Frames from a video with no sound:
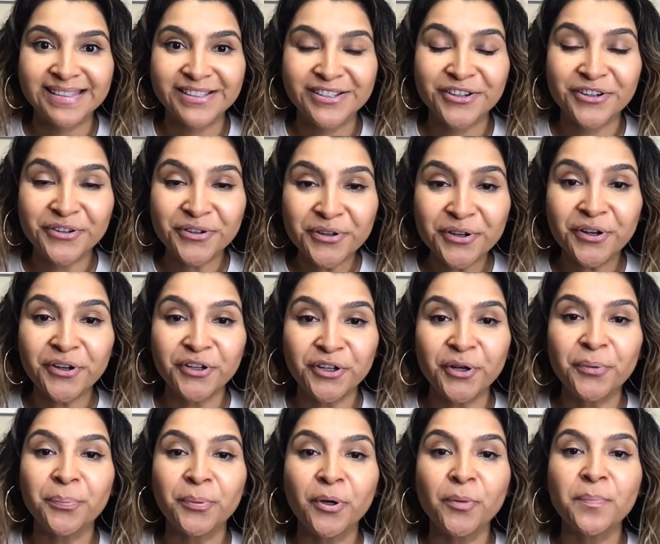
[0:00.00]
Your,
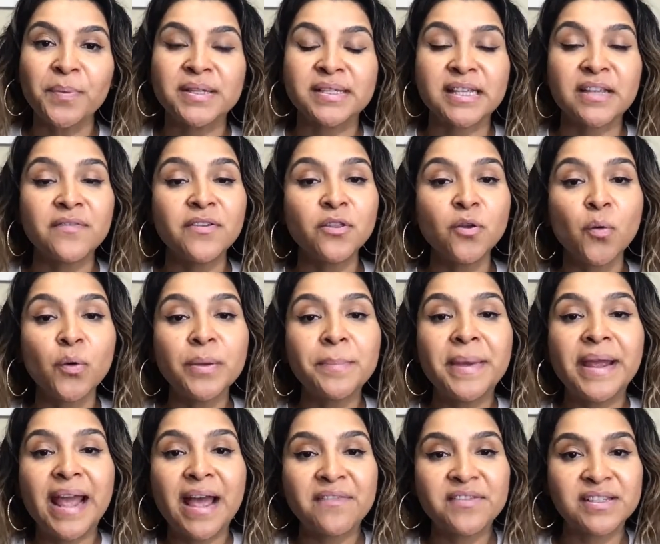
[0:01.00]
your purpose, even though we
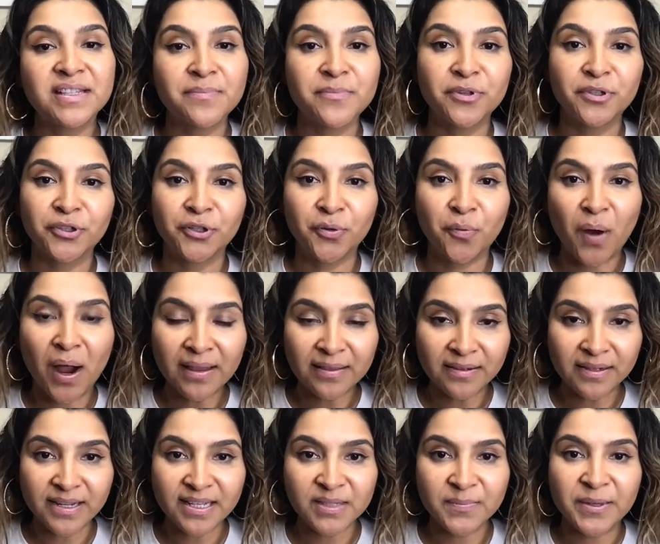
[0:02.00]
may have similar
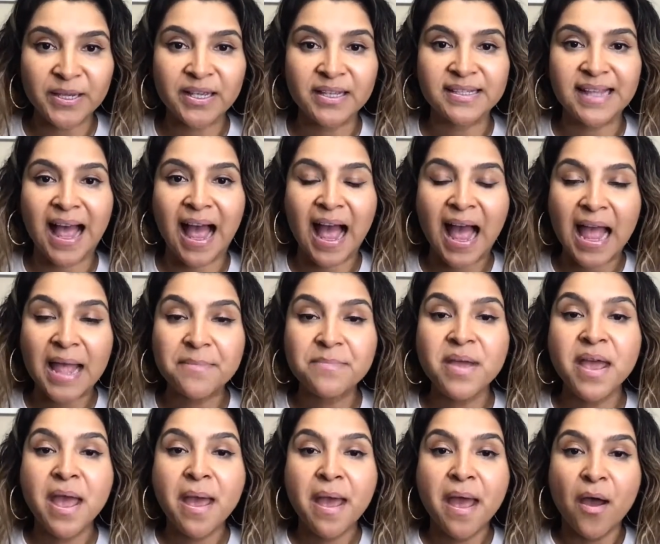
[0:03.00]
qualities, because
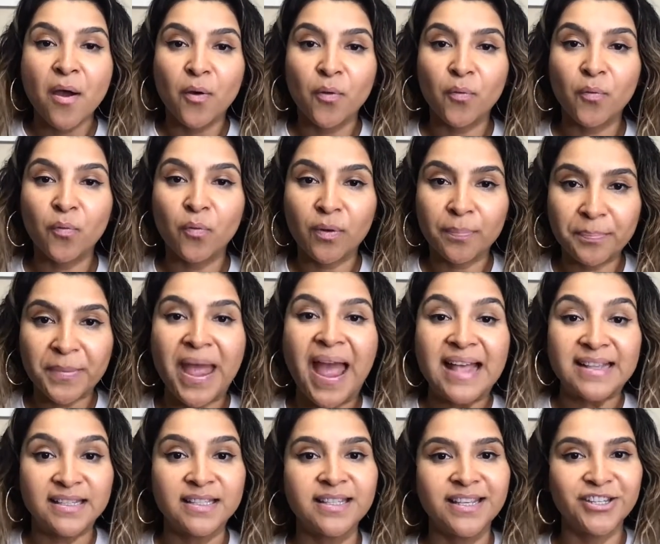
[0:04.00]
I'm
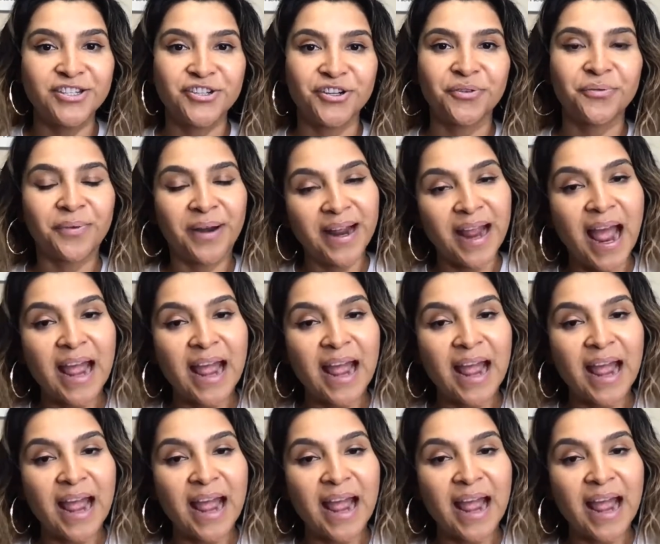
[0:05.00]
as a teacher, right?